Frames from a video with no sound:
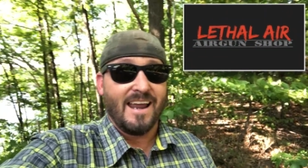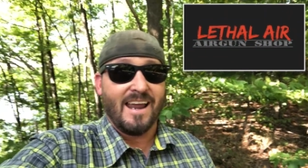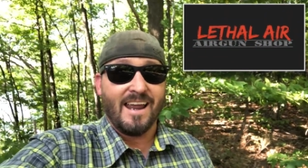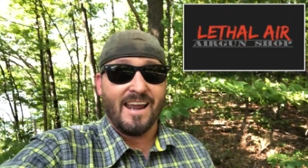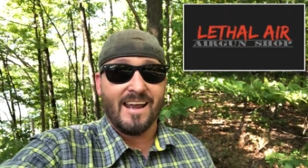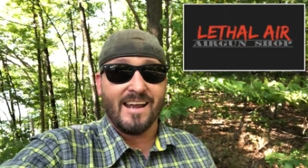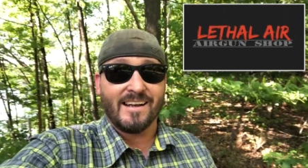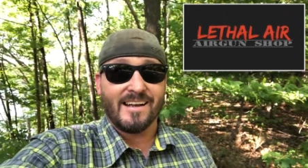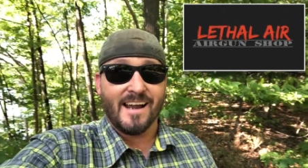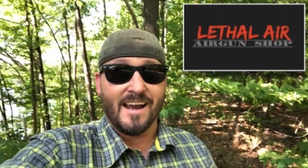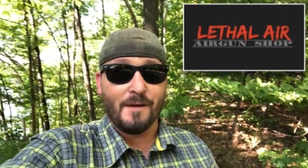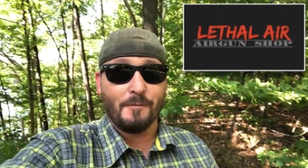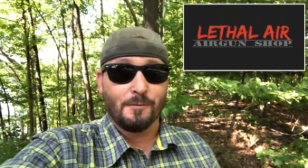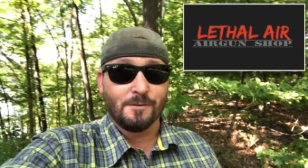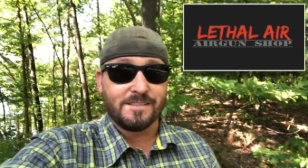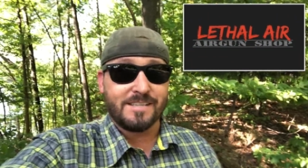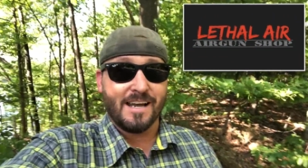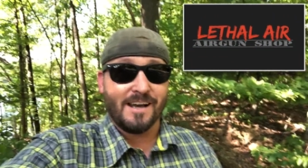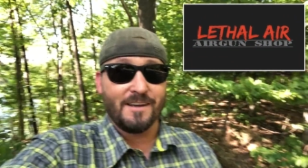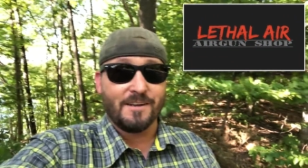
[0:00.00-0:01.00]
And I
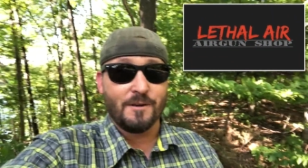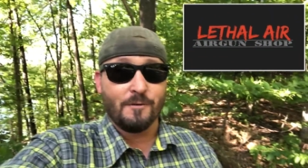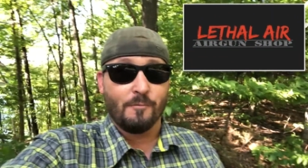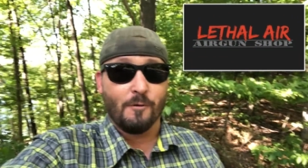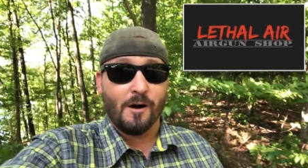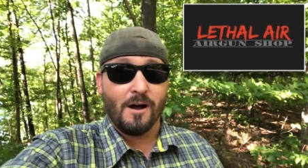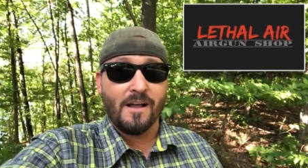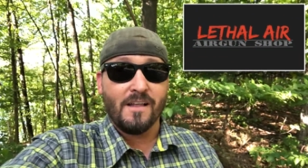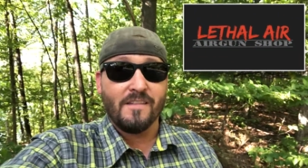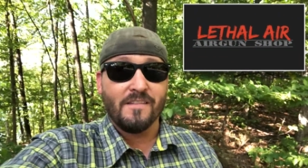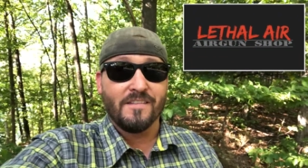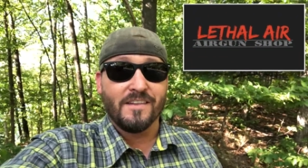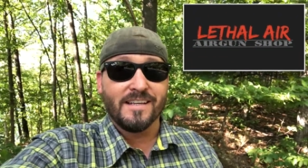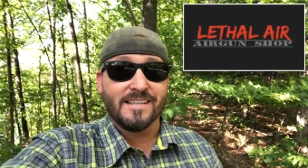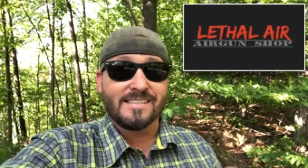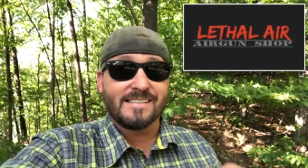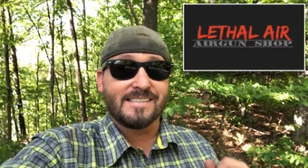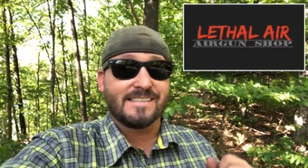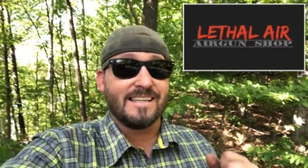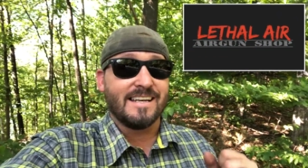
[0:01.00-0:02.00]
will tell you what,
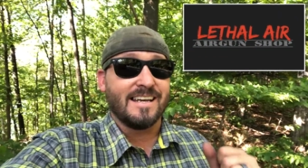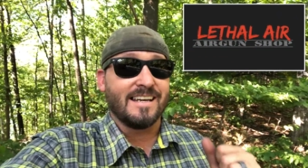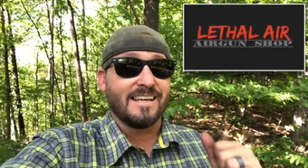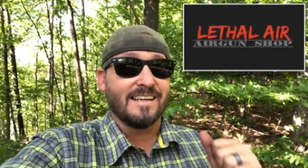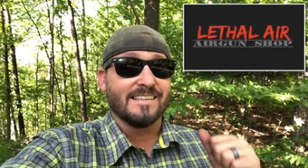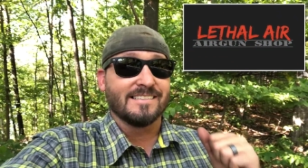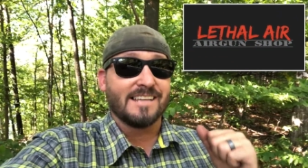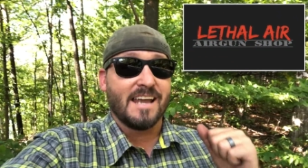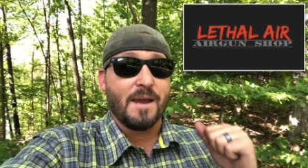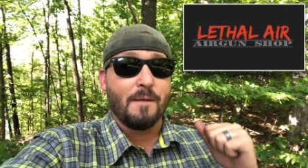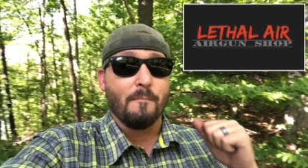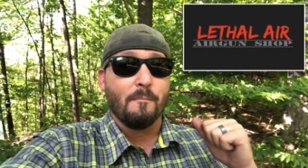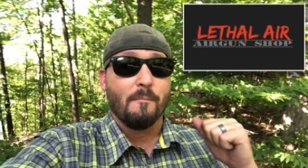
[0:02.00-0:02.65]
this thing is a